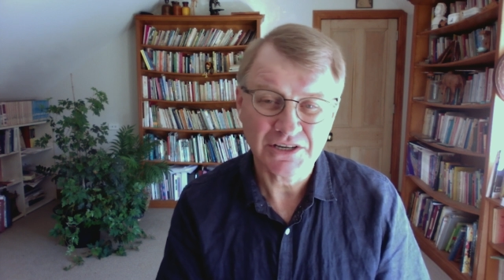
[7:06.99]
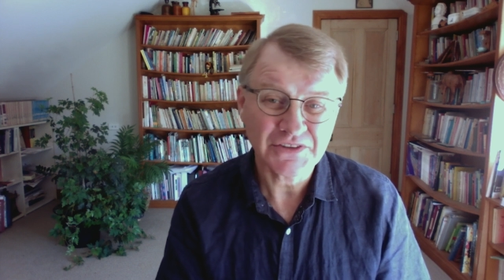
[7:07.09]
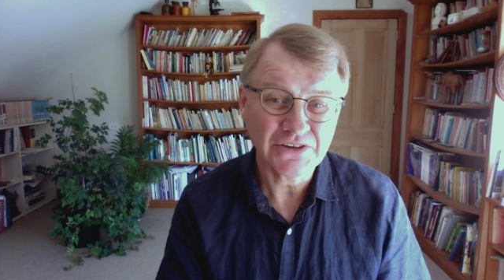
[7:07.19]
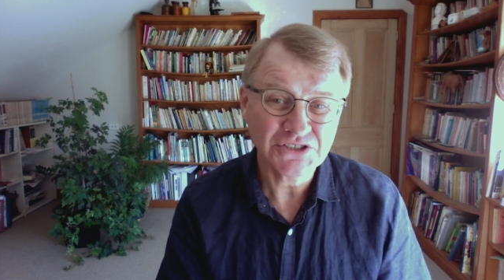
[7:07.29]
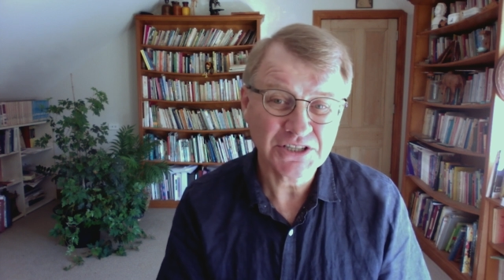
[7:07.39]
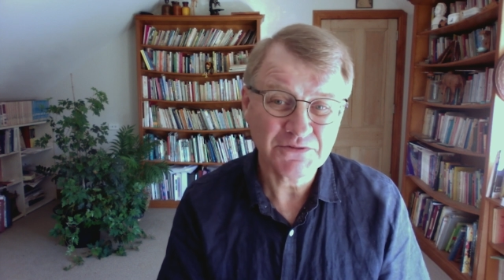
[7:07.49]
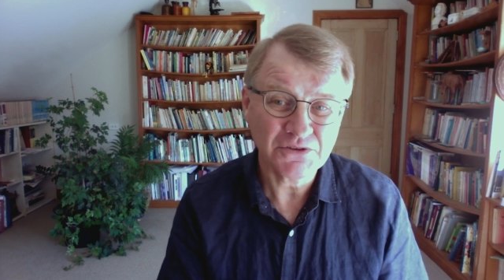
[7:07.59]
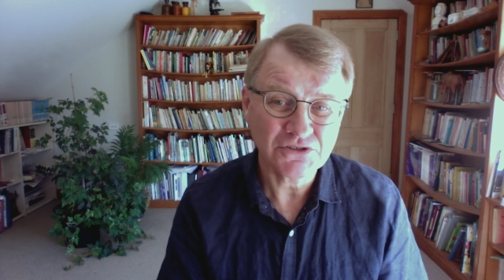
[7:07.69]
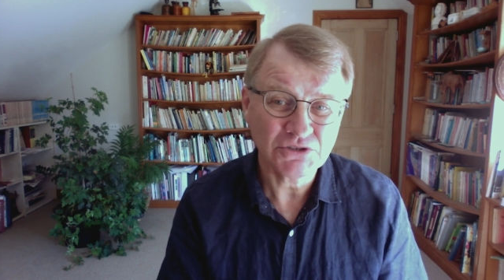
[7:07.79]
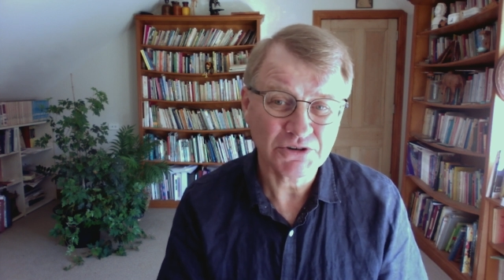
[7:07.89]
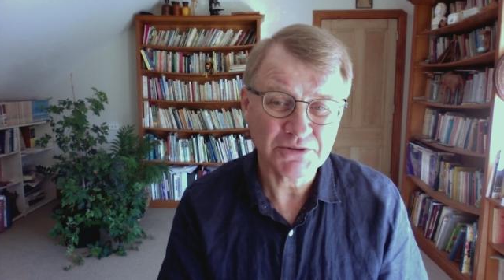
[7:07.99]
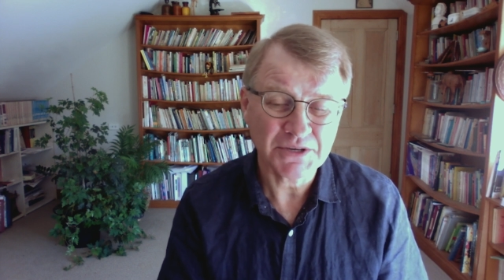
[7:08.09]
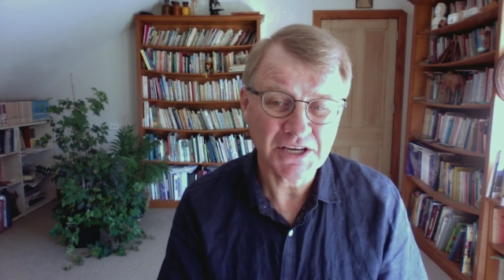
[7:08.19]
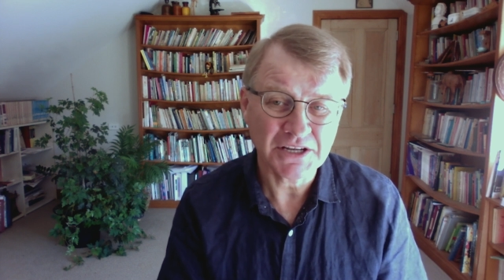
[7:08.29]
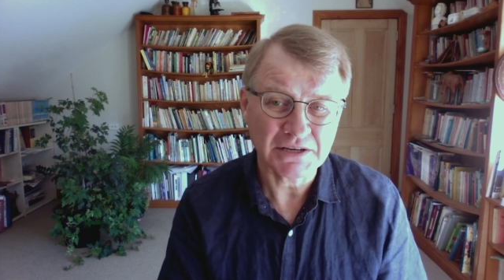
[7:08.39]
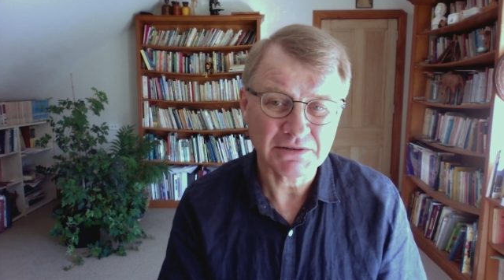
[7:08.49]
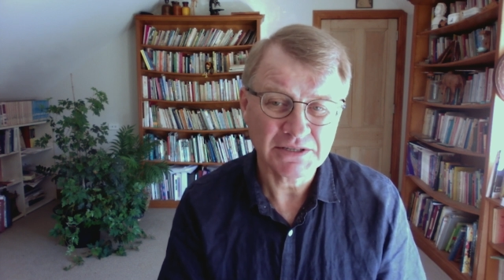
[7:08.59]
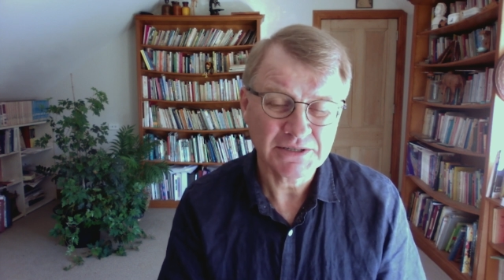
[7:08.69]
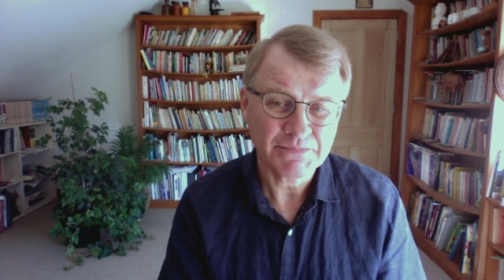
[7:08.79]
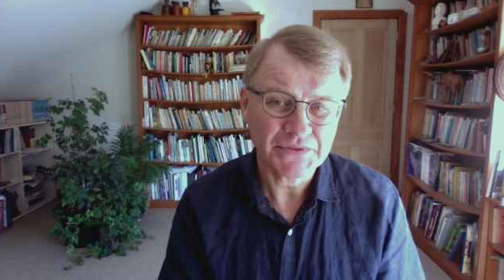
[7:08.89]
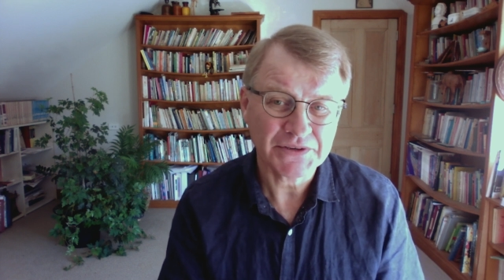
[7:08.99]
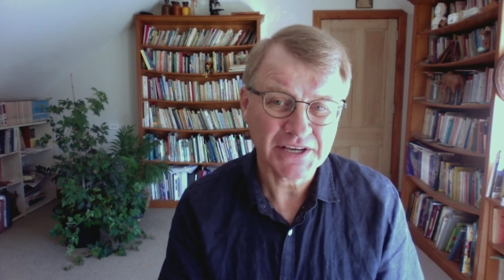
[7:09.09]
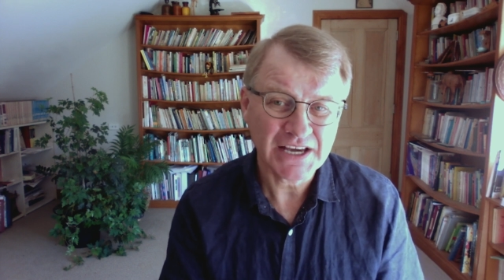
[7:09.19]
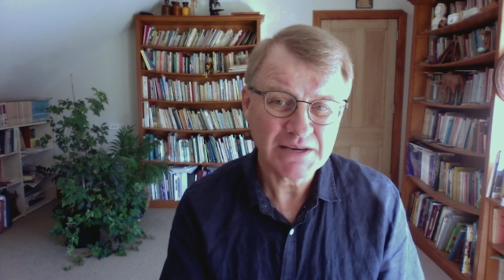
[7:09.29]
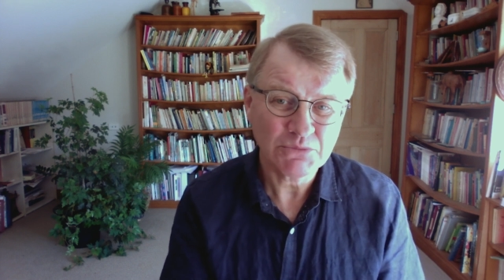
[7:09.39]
Those are the foods you want to be eating, okay?